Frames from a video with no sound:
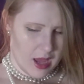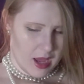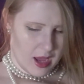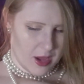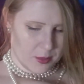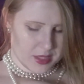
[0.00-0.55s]

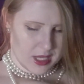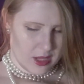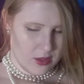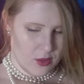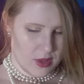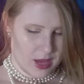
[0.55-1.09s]
I will tell
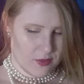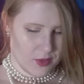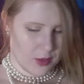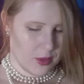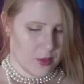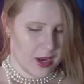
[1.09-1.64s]
you that
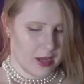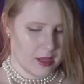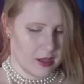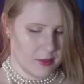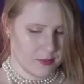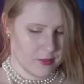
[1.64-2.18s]
very
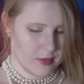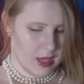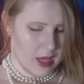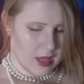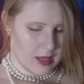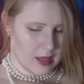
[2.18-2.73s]
readily.
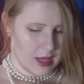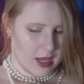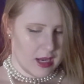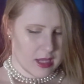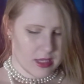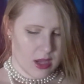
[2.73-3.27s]
The
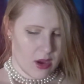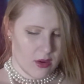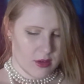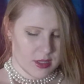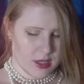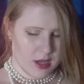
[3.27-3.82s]
Lady
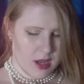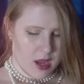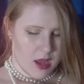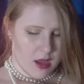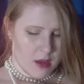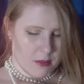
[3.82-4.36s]
Ettard,
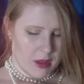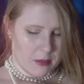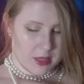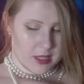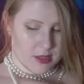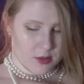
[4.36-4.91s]
my
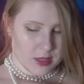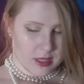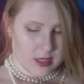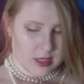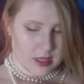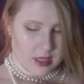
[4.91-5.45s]

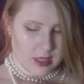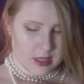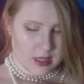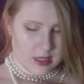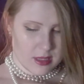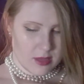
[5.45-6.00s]
mistress, is
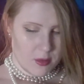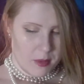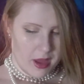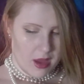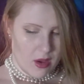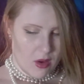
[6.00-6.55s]
considered
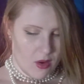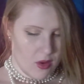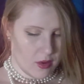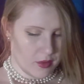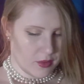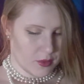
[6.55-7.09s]
by all
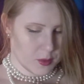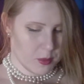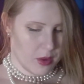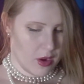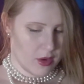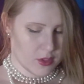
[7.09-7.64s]
in those
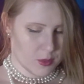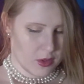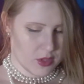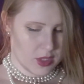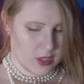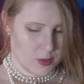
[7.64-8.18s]
parts where
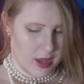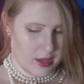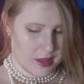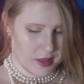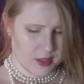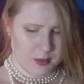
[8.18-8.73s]
she
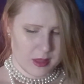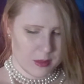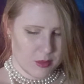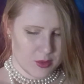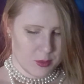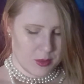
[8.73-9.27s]
dwelleth to be the
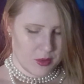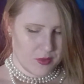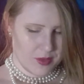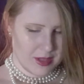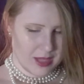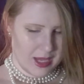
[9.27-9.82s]
most
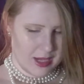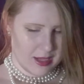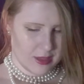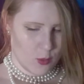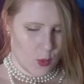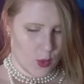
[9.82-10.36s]
beautiful lady in
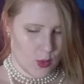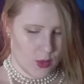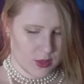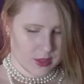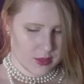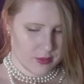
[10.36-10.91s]
the world.